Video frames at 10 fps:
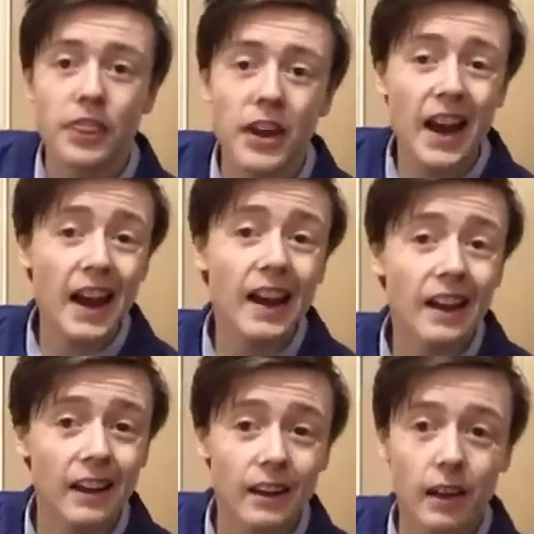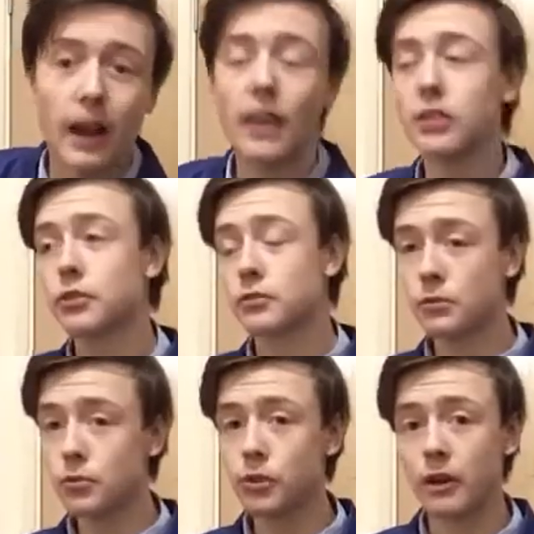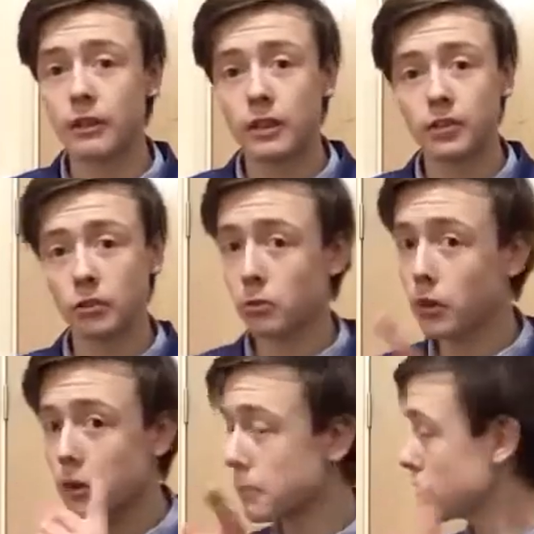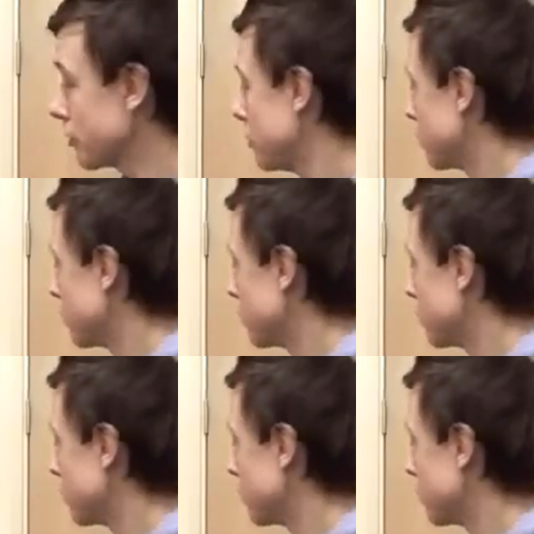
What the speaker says: The hair and the screwdriver, because that's one of the most